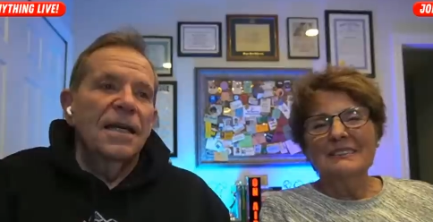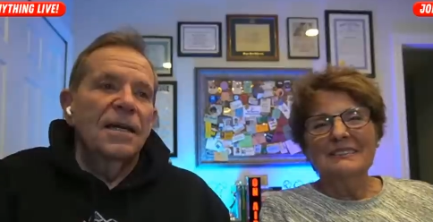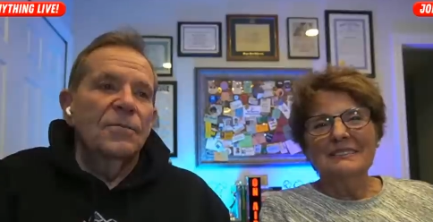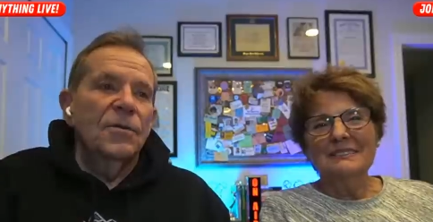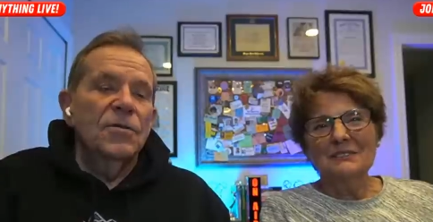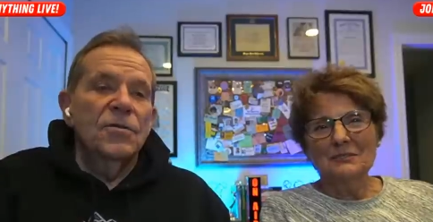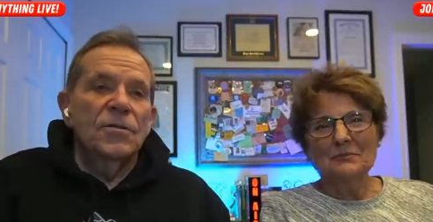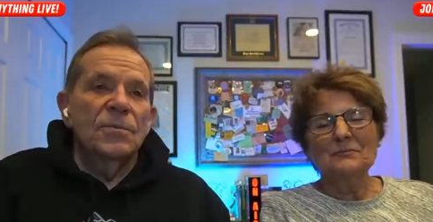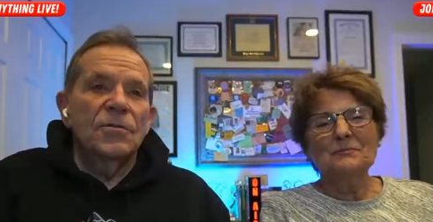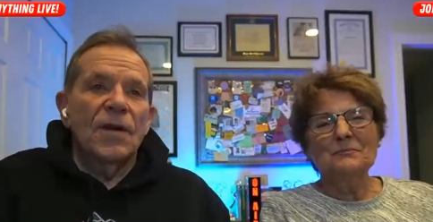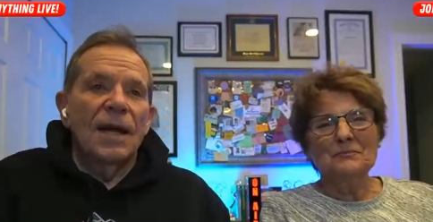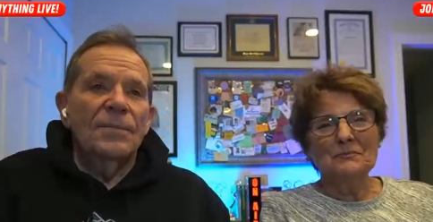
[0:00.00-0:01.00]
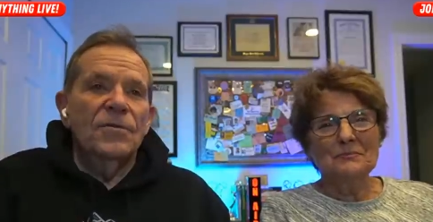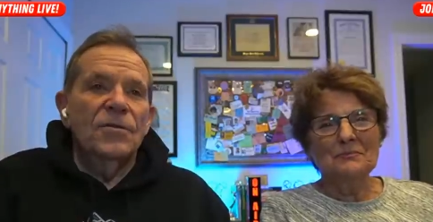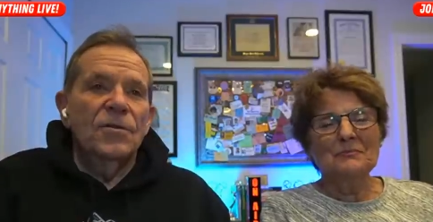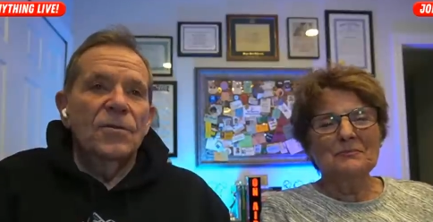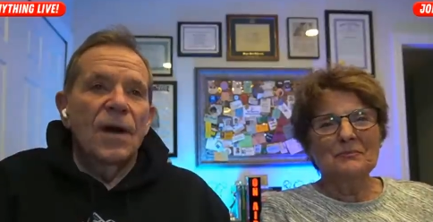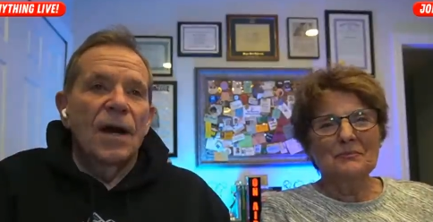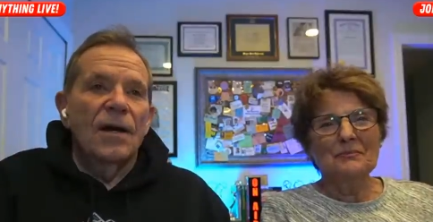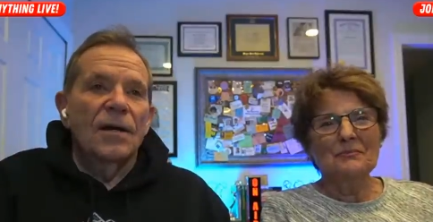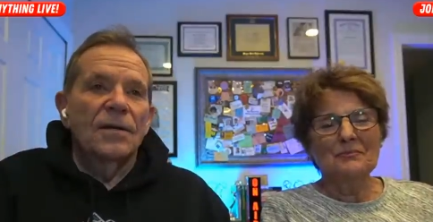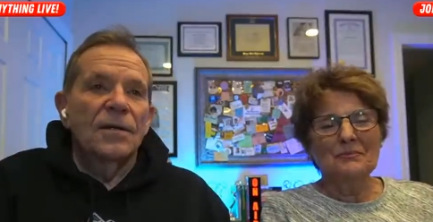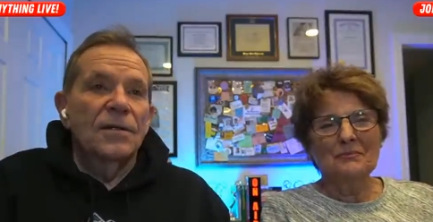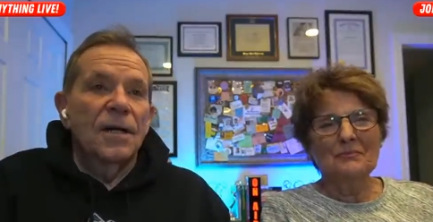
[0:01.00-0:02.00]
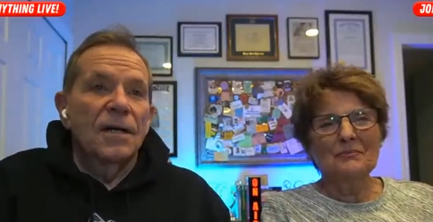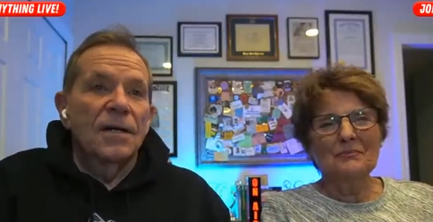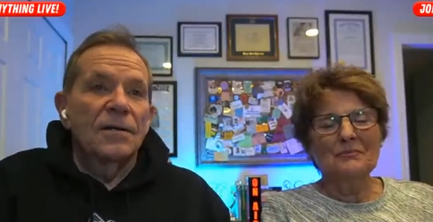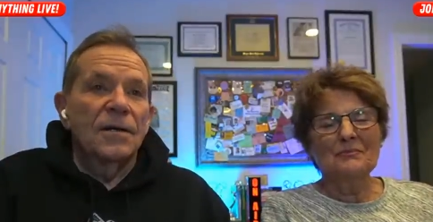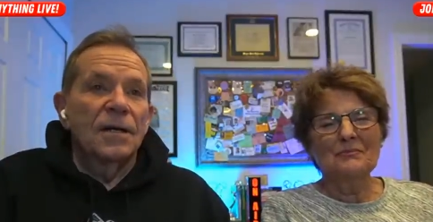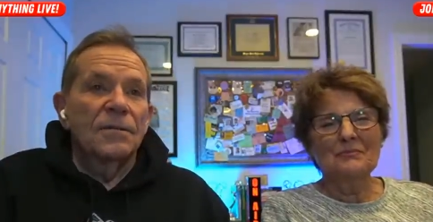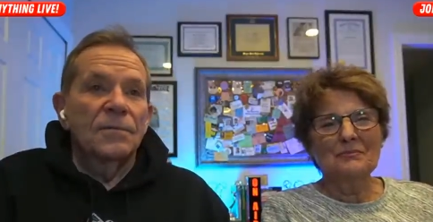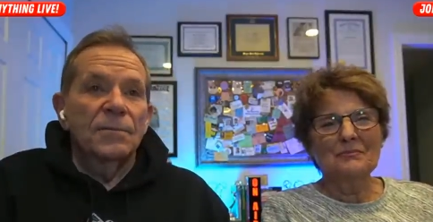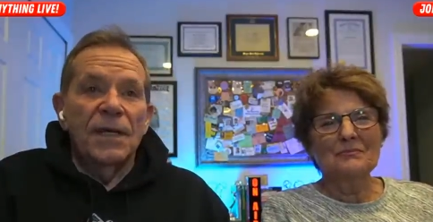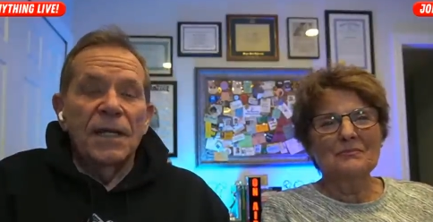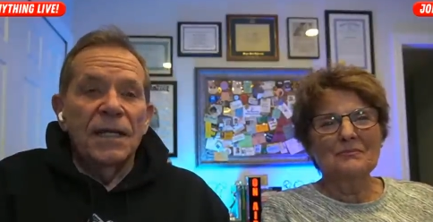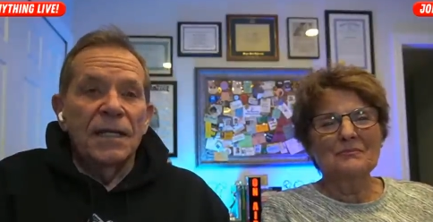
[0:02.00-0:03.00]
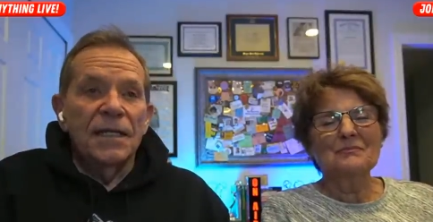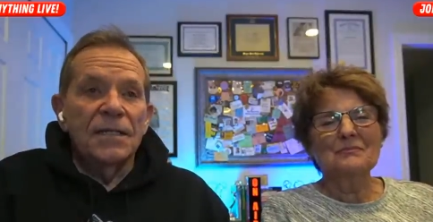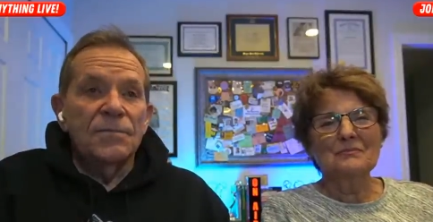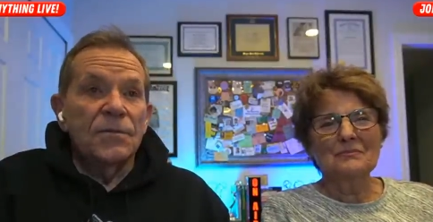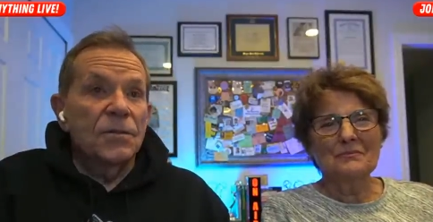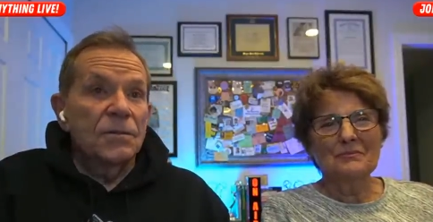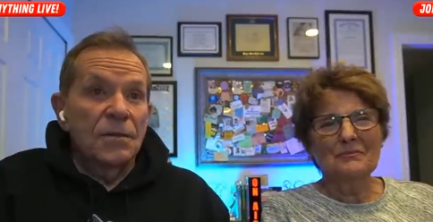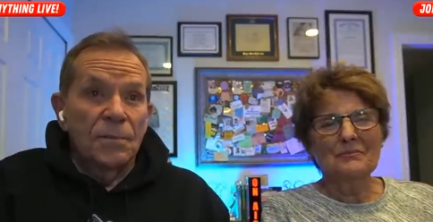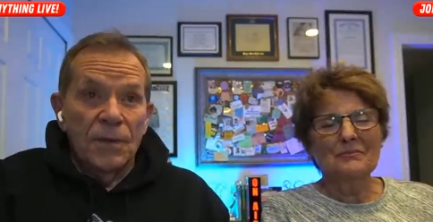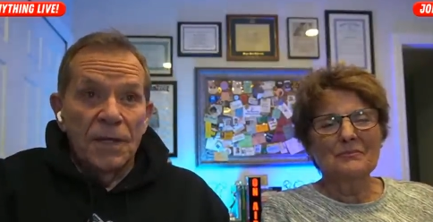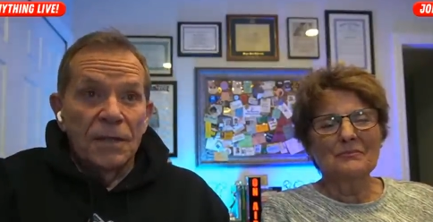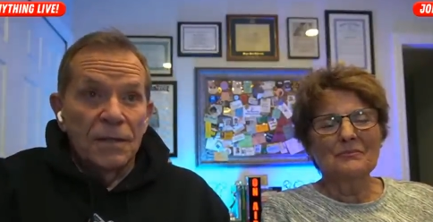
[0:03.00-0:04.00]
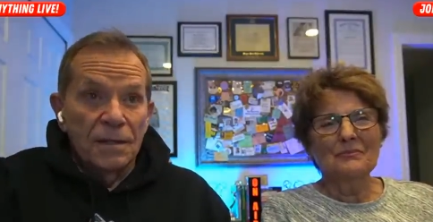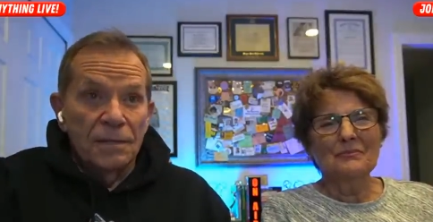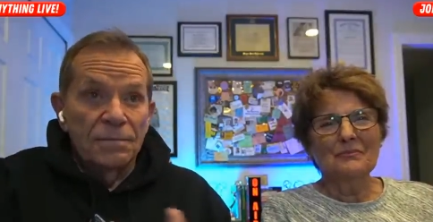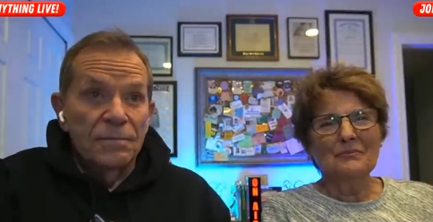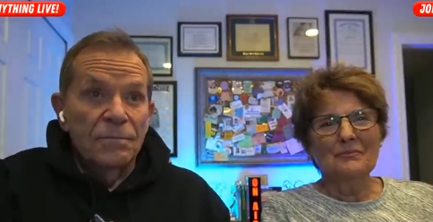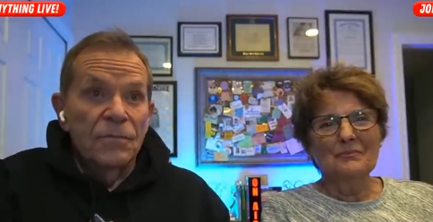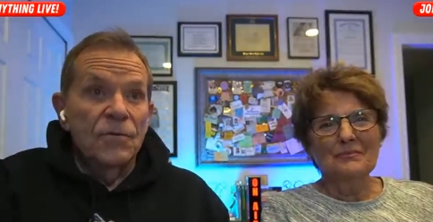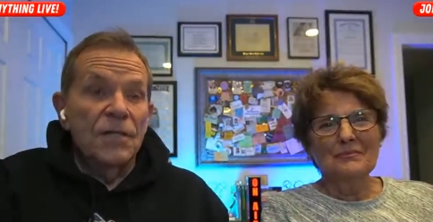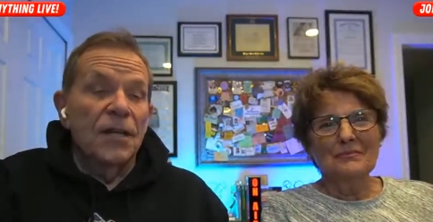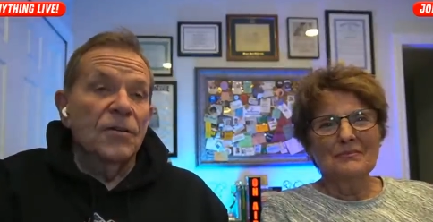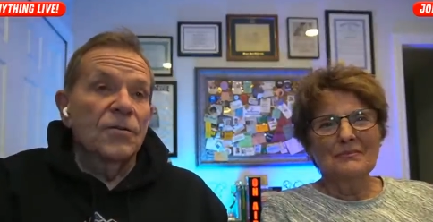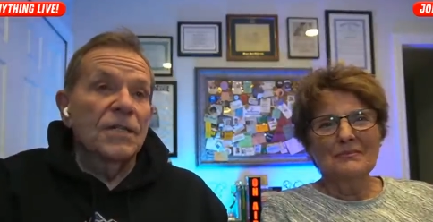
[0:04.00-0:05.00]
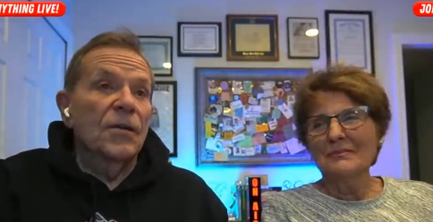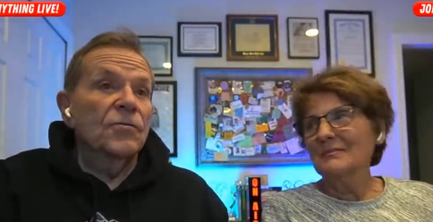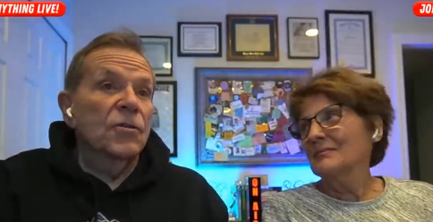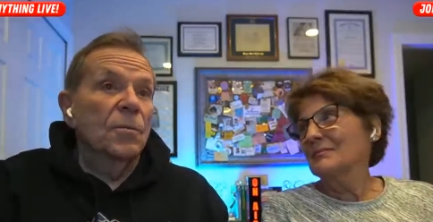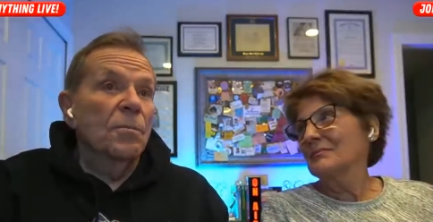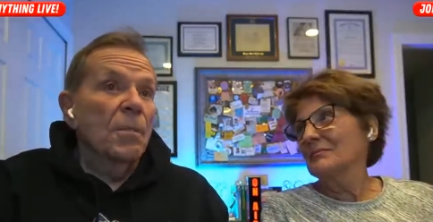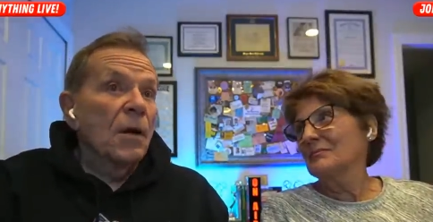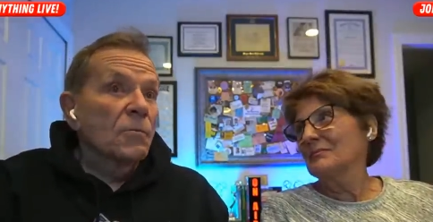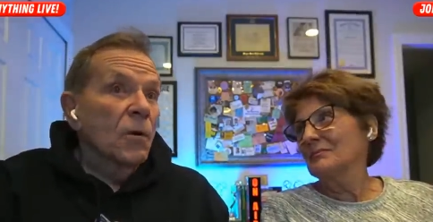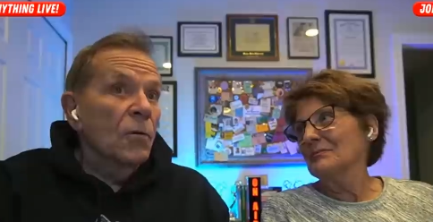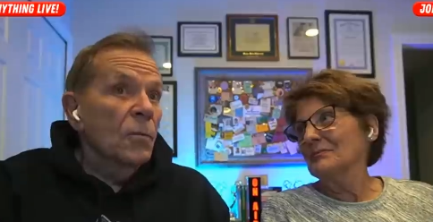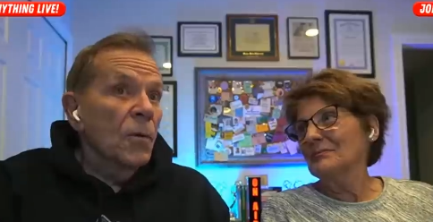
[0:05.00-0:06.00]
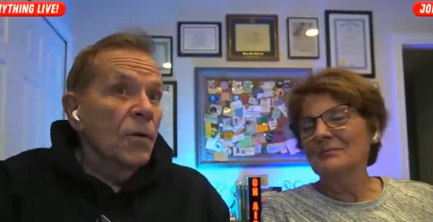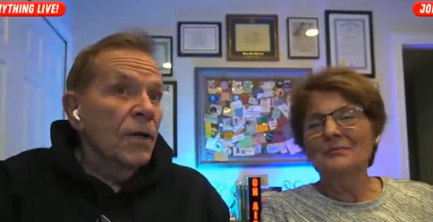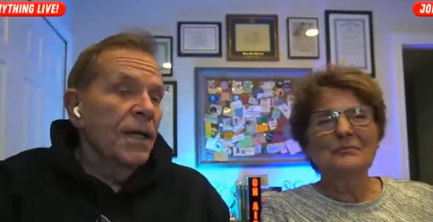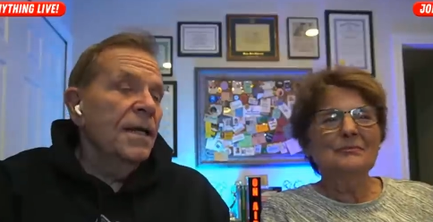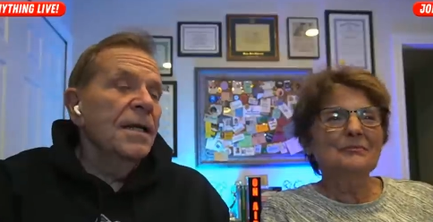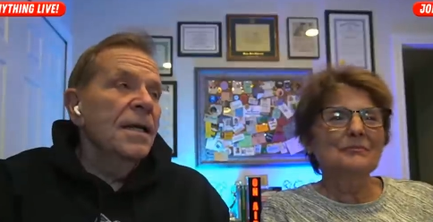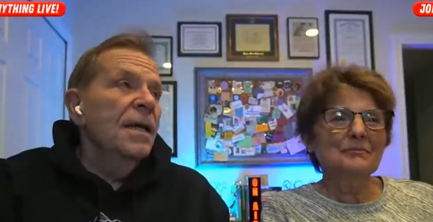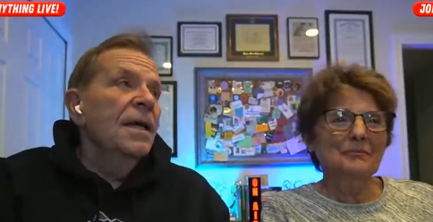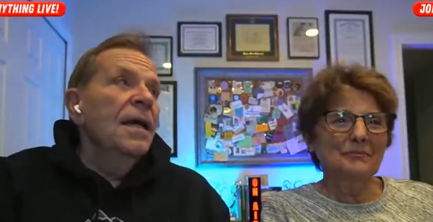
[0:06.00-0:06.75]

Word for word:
Speaker 1: And when you subscribe to our mailing list, which the newsletter goes out tomorrow morning,